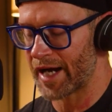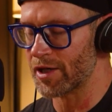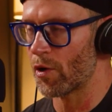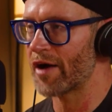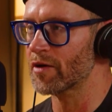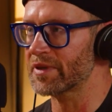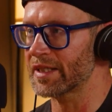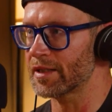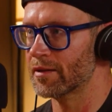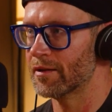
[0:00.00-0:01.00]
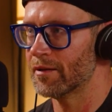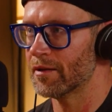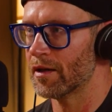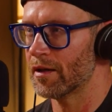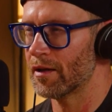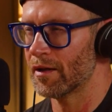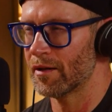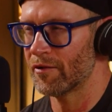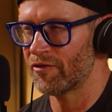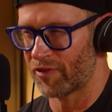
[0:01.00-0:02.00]
I know how to be
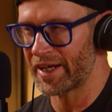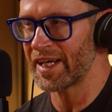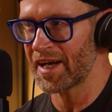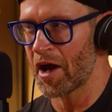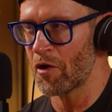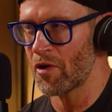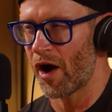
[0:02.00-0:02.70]
funny now